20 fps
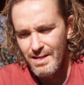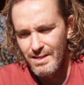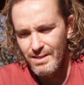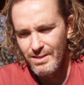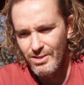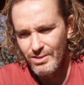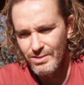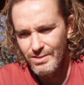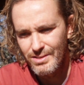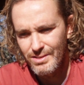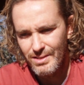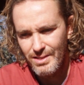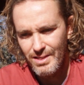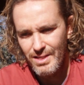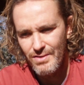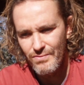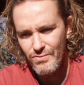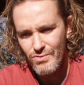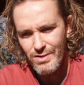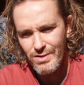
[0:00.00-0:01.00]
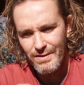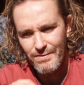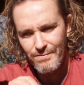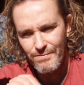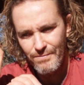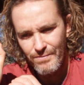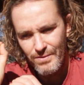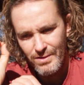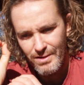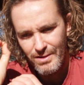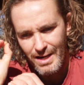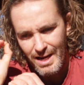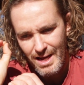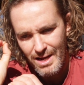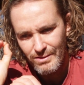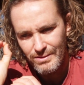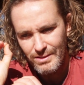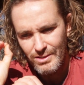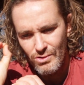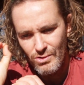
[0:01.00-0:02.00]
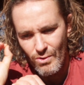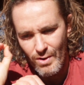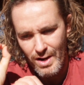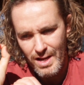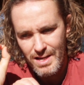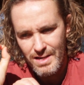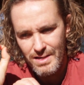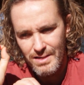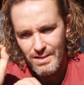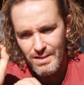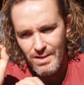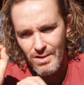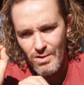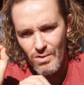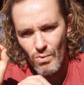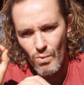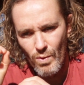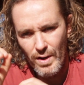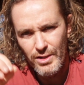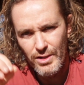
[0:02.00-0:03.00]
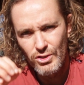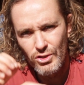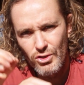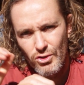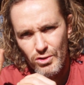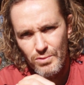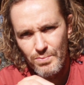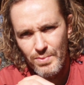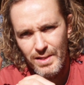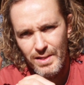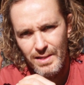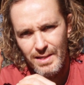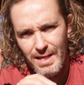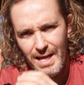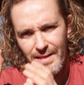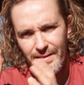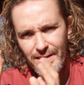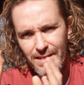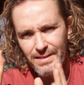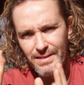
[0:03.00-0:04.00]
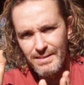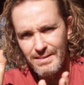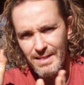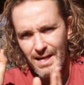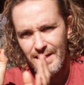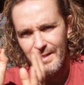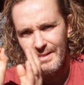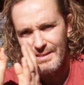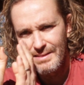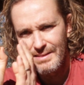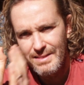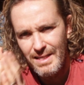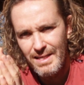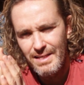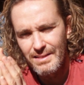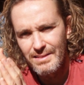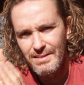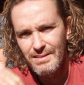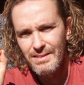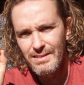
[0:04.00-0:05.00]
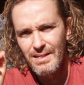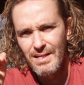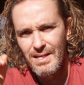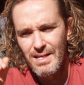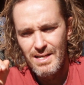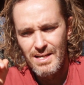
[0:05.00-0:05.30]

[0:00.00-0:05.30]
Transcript: Because if you can figure out in your head what it could be and then design a test,